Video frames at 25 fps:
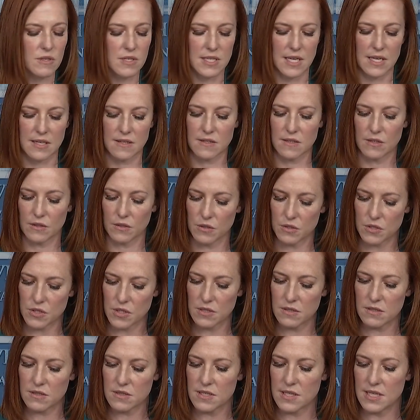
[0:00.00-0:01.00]
state
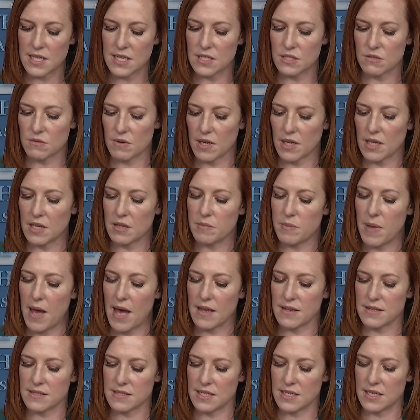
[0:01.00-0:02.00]
solution to the Israeli
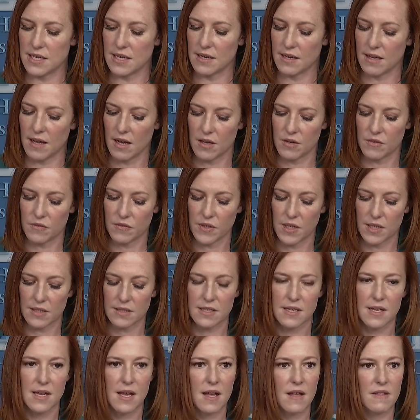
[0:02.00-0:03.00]
Palestinian conflict.